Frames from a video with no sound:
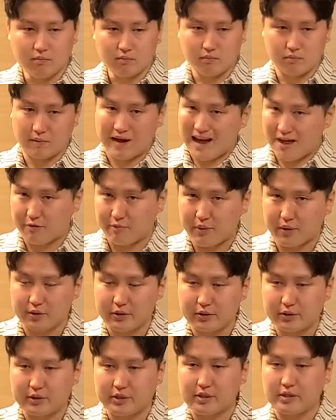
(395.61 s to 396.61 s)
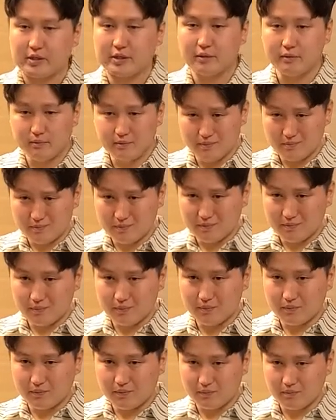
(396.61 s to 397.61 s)
math producing
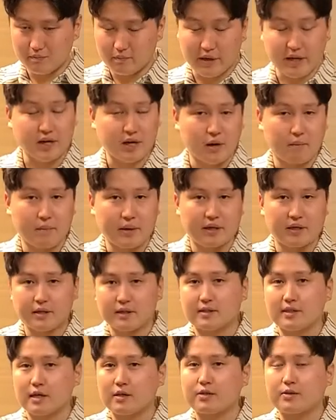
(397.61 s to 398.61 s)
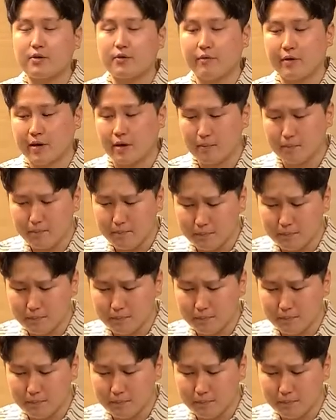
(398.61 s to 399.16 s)
beer company in South Korea